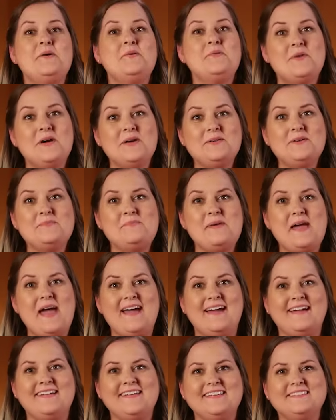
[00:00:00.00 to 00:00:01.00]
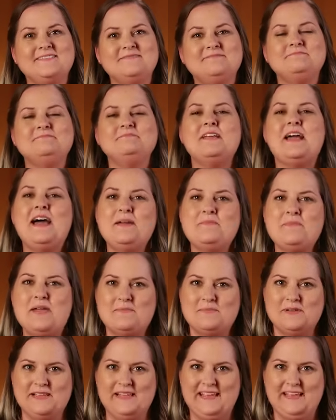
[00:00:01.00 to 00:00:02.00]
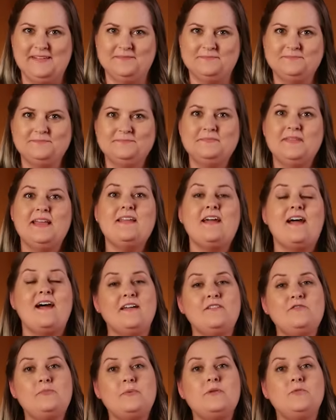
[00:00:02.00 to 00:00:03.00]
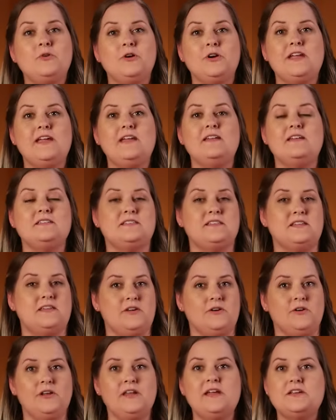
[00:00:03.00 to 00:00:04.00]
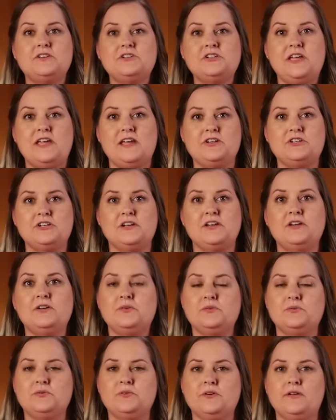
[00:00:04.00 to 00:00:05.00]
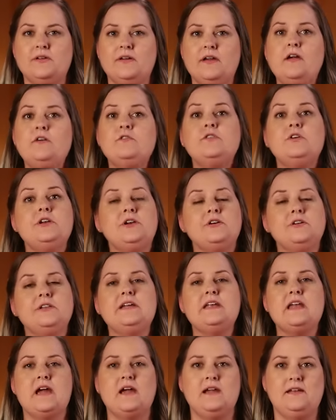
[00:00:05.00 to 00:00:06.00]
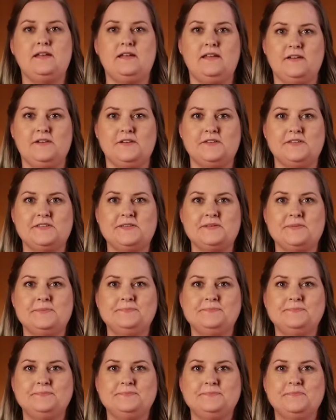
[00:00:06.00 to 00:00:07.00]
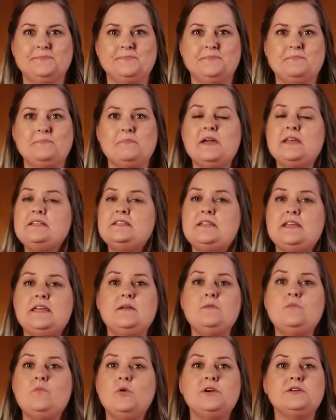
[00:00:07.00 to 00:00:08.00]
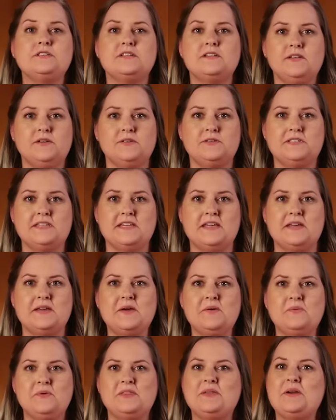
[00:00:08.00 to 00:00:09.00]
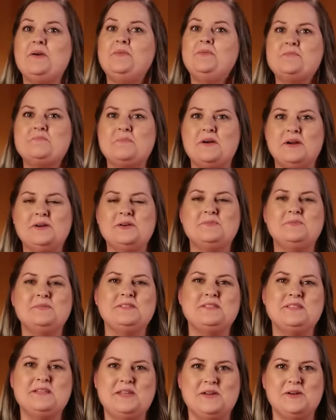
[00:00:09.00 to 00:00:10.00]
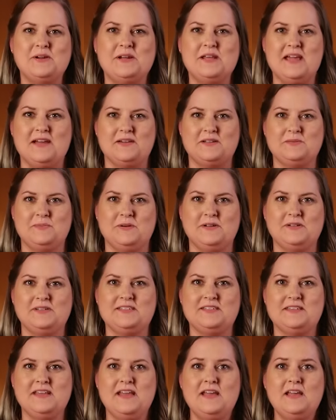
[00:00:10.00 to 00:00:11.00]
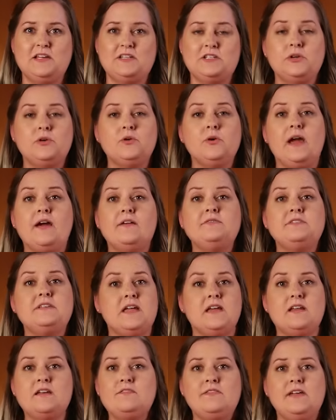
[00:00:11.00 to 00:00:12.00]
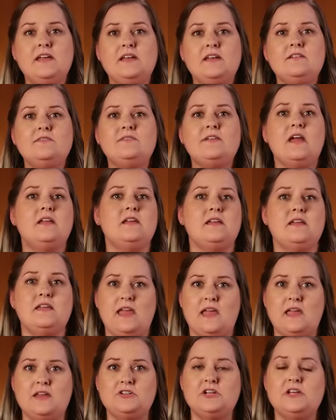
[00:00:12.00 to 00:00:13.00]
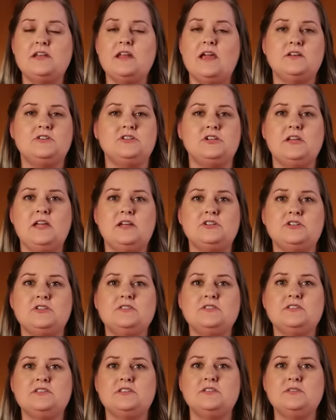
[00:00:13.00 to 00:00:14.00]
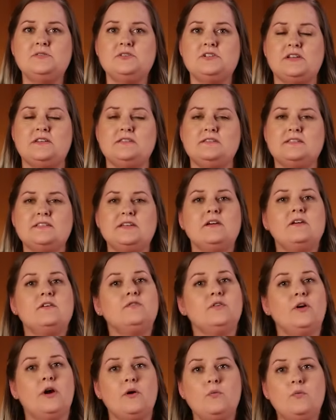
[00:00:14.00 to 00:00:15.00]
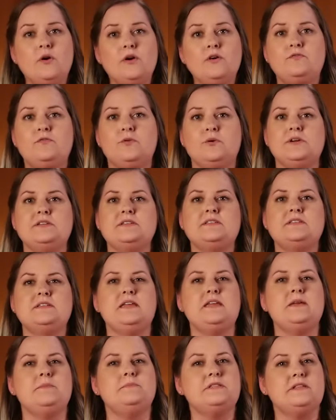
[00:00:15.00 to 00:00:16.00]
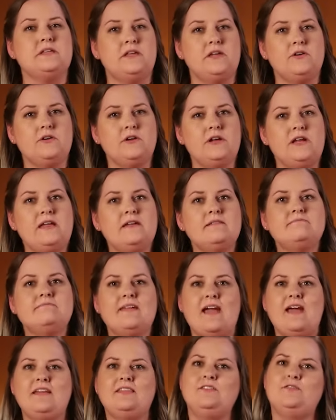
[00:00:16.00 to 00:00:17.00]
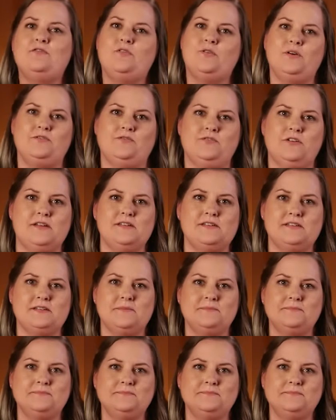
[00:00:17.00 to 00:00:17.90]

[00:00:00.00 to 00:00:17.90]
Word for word: Welcome back. I'm Emily, and I've been working in security education at Google for nearly nine years. My team works closely with our remarkable security experts to craft innovative and engaging educational solutions for our workforce to keep security at the forefront.